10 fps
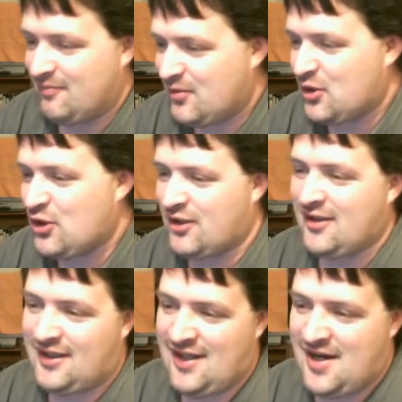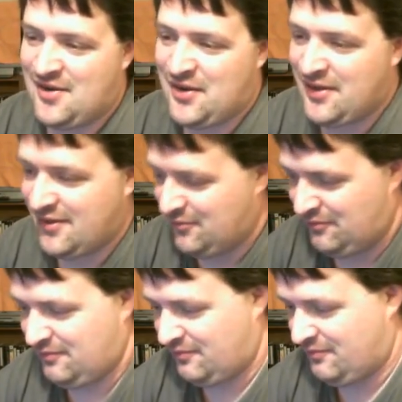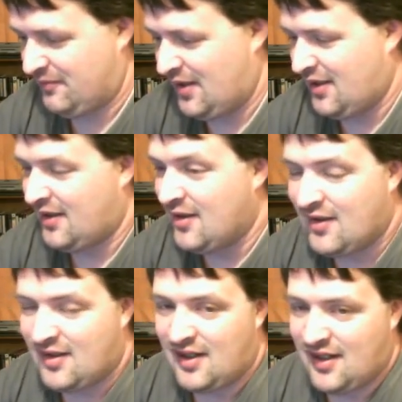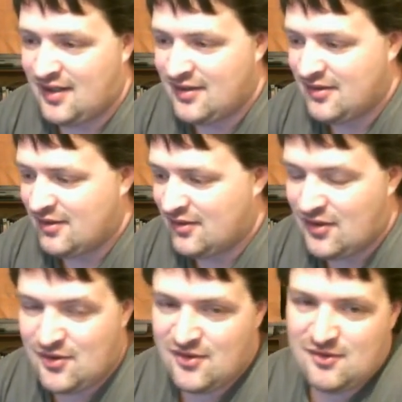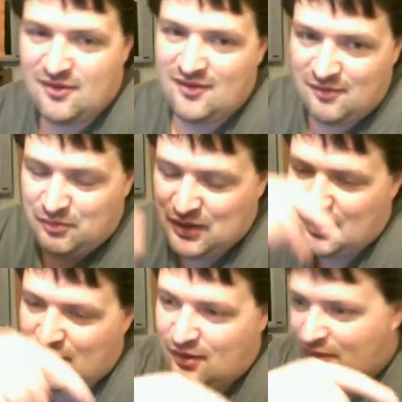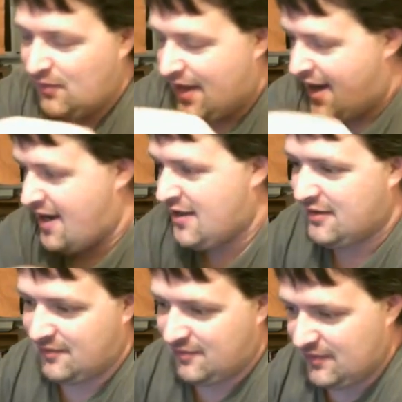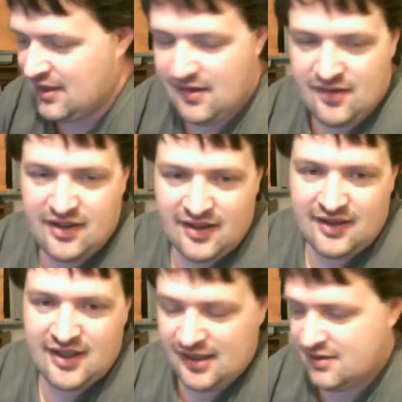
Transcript: We're trickling down here, and those below that, evidently